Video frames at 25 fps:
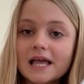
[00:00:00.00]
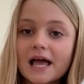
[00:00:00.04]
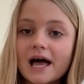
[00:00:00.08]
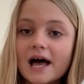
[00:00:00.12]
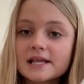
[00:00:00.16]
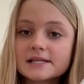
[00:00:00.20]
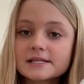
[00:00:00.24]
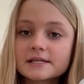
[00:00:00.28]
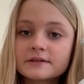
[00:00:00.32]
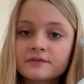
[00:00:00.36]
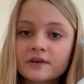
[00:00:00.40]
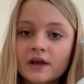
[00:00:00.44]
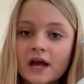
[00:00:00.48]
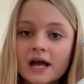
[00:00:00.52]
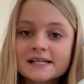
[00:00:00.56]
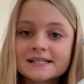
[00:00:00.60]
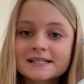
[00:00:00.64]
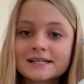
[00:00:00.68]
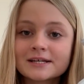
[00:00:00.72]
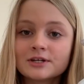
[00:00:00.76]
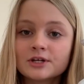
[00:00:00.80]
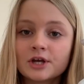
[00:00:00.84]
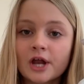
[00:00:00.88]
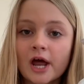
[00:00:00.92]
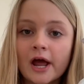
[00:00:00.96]
As if you
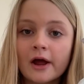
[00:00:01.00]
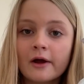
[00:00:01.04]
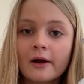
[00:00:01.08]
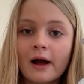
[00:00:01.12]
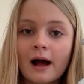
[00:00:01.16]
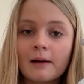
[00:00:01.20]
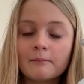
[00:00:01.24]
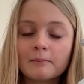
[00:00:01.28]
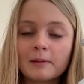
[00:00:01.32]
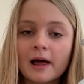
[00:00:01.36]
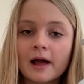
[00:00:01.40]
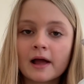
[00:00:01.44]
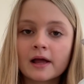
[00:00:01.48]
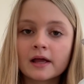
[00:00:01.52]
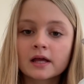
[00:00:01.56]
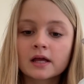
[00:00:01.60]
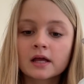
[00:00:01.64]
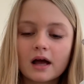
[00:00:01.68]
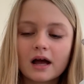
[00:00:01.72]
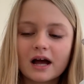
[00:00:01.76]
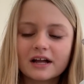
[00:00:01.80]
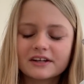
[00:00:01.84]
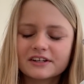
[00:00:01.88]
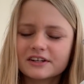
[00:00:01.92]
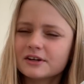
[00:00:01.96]
guys didn't know, I'm like,
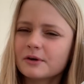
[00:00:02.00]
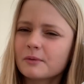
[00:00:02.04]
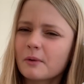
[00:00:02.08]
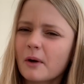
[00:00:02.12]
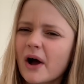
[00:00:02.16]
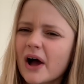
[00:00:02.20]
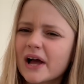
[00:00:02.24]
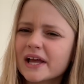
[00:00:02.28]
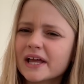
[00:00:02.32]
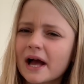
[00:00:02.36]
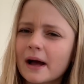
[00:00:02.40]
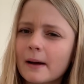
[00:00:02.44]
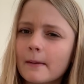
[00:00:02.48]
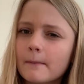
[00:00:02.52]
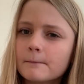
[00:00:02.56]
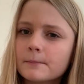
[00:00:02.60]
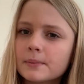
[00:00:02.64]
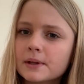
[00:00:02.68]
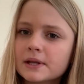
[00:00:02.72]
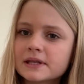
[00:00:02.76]
I don't know what I am,